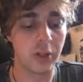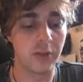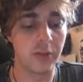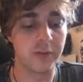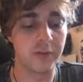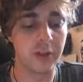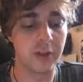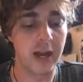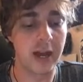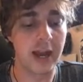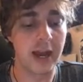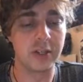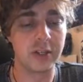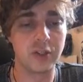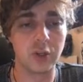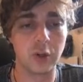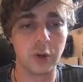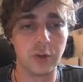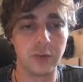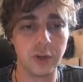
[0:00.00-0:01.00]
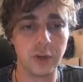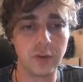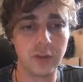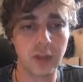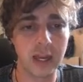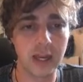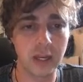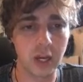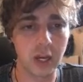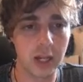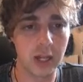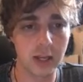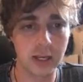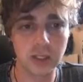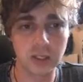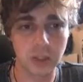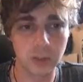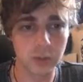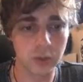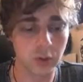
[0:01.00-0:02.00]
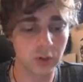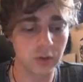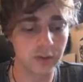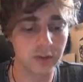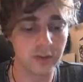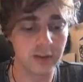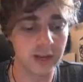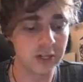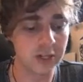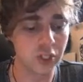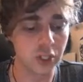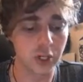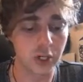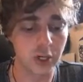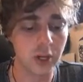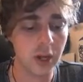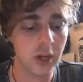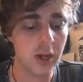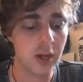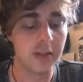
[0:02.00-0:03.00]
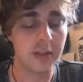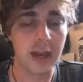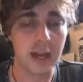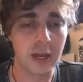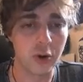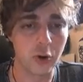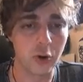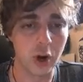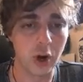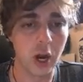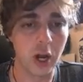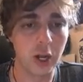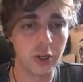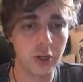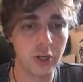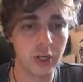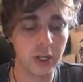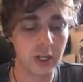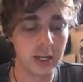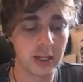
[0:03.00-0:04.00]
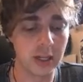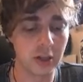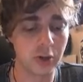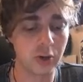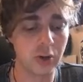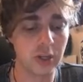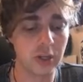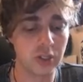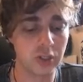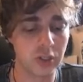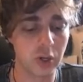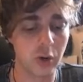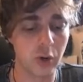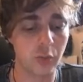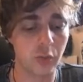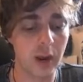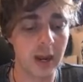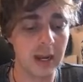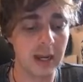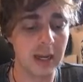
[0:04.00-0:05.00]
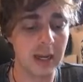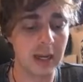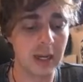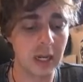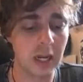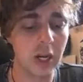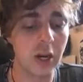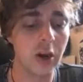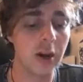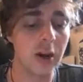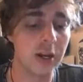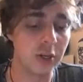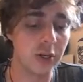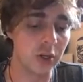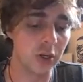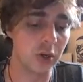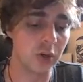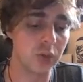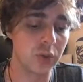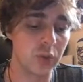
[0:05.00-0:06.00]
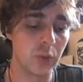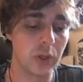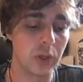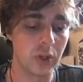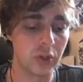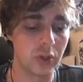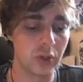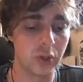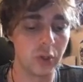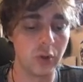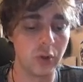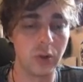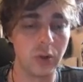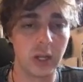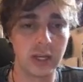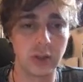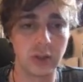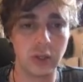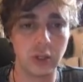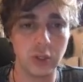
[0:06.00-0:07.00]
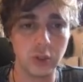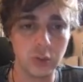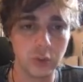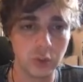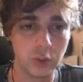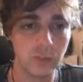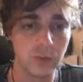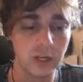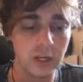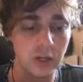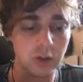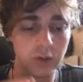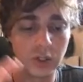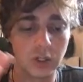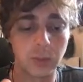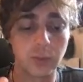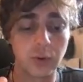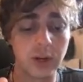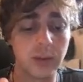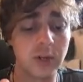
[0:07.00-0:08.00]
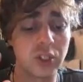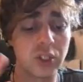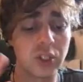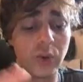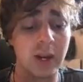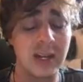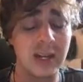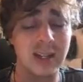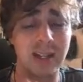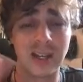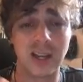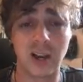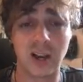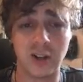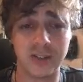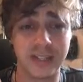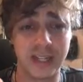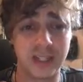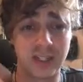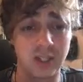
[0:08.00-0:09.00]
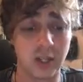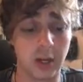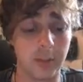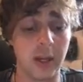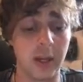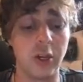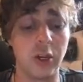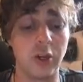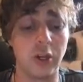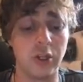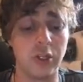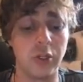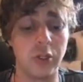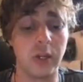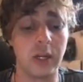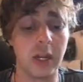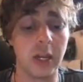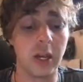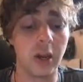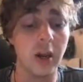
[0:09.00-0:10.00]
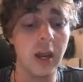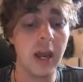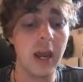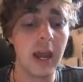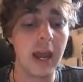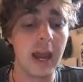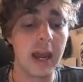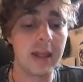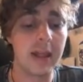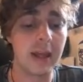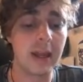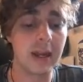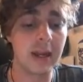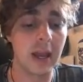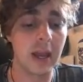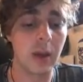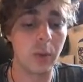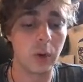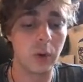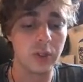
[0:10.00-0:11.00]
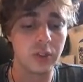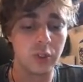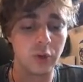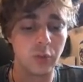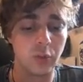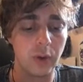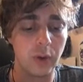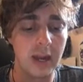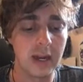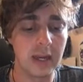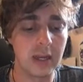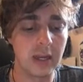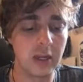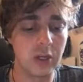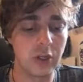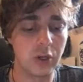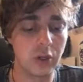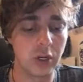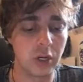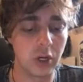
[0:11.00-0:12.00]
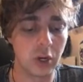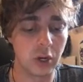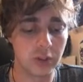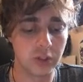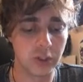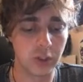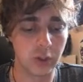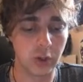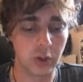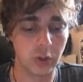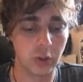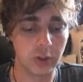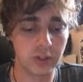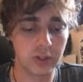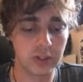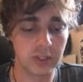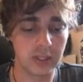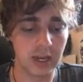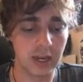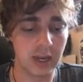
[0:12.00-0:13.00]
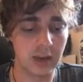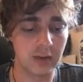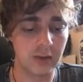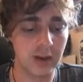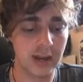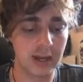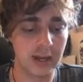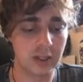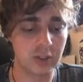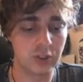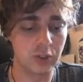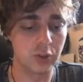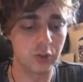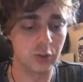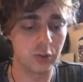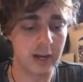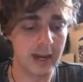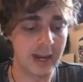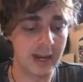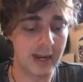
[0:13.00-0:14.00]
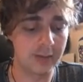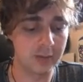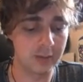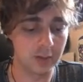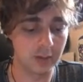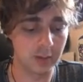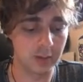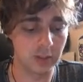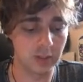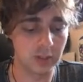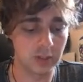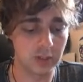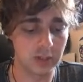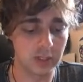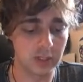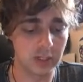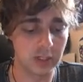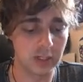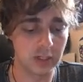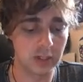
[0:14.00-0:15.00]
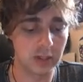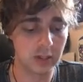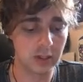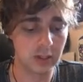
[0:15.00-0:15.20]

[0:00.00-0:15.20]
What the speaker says: the fly. So if you've like got like some sort of adventure that you're on, you can like literally start writing it here. And you can also include like the YouTube videos. You can pretty much do anything on desktop that you can do in here. And then again, once you're ready, you can also save as draft. So let me just see.